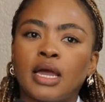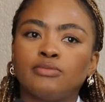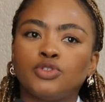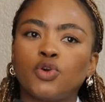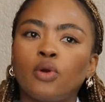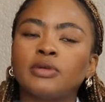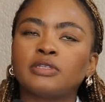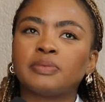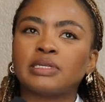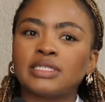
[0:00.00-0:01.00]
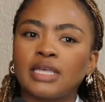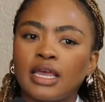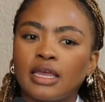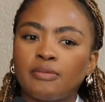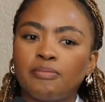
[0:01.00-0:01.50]
um, traumas per
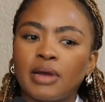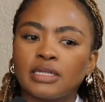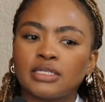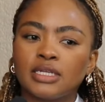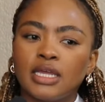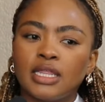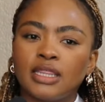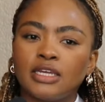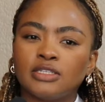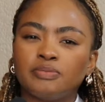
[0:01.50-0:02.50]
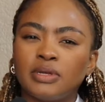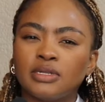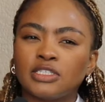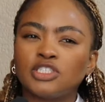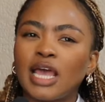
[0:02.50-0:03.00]
se, but there's
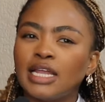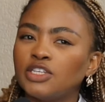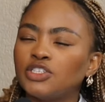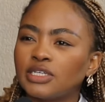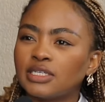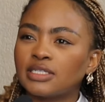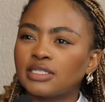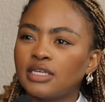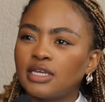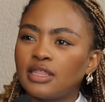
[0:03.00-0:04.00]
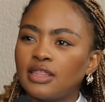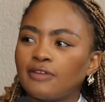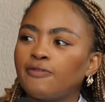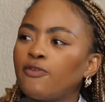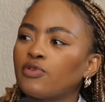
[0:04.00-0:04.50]
been challenges
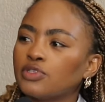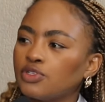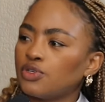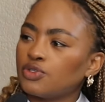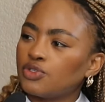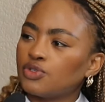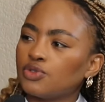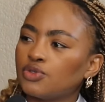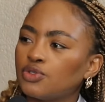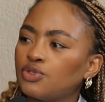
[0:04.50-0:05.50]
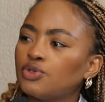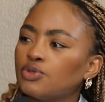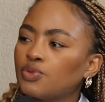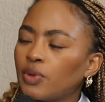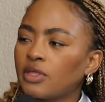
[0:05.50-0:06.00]
that forced you to
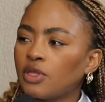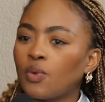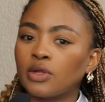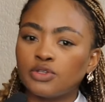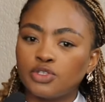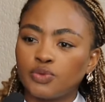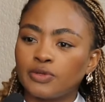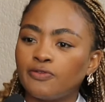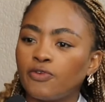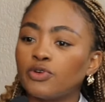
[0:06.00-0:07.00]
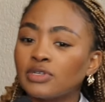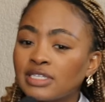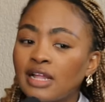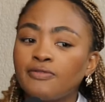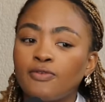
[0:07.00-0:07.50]
choose whether you want to mm. do it for
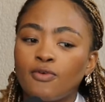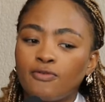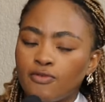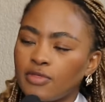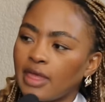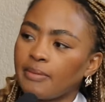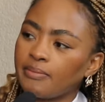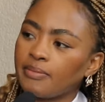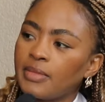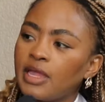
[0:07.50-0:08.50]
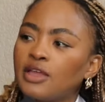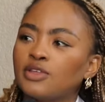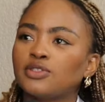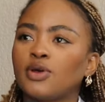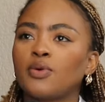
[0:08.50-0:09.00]
yourself or for mm, them. Yes,
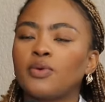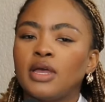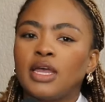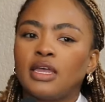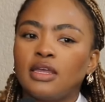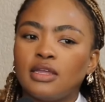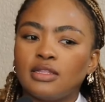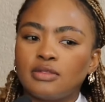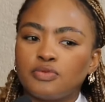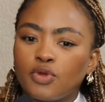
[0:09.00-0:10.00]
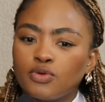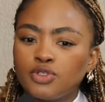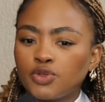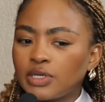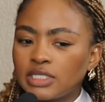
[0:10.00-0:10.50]
yes. So it,
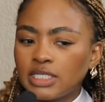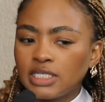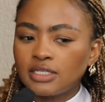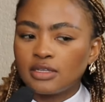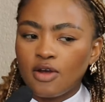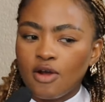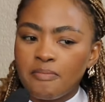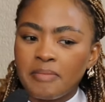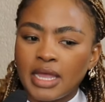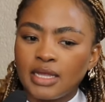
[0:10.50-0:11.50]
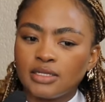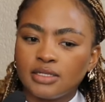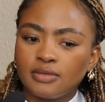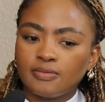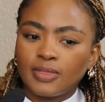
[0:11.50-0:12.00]
those choices are made